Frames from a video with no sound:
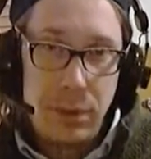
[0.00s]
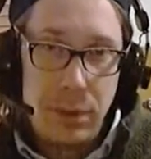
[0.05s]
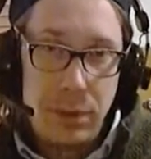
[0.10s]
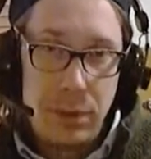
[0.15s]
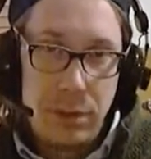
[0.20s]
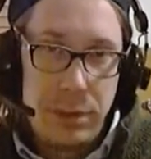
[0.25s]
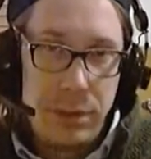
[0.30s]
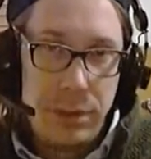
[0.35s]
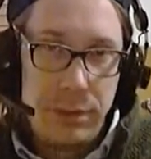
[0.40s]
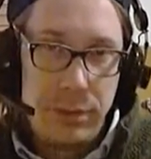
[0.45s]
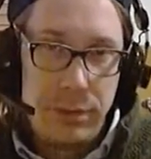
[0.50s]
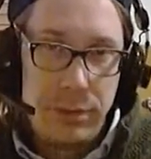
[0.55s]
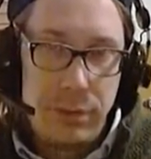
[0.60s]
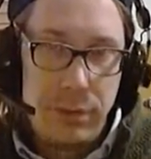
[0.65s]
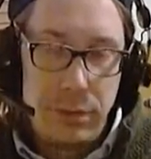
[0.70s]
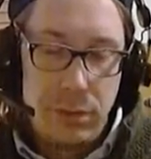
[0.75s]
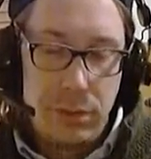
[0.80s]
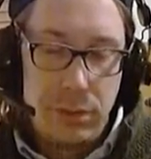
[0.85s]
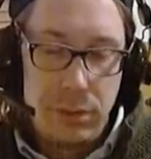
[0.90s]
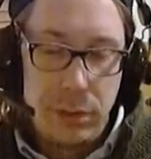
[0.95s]
or it was just
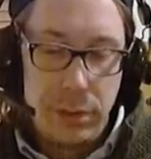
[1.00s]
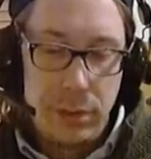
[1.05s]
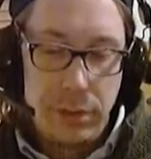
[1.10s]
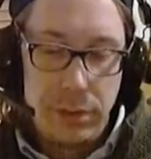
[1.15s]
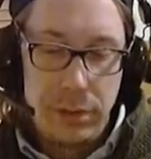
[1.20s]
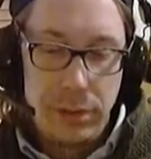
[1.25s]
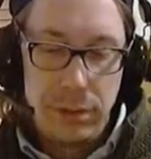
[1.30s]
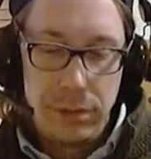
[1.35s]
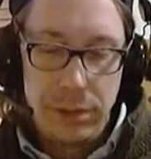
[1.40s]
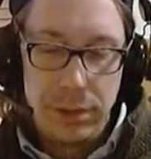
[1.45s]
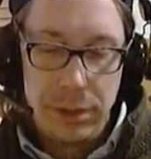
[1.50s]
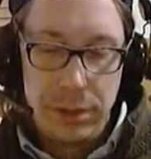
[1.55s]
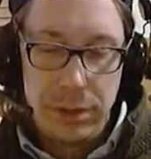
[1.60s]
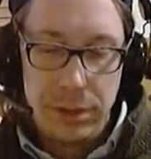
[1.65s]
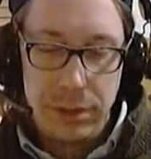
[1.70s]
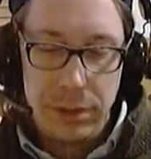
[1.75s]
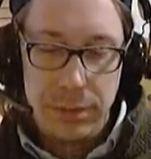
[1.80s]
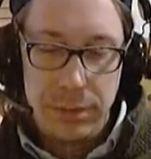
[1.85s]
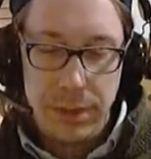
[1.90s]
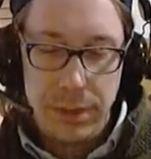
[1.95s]
normal that there'd be
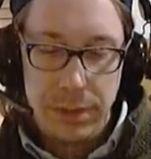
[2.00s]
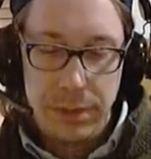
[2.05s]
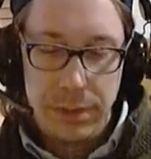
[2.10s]
a big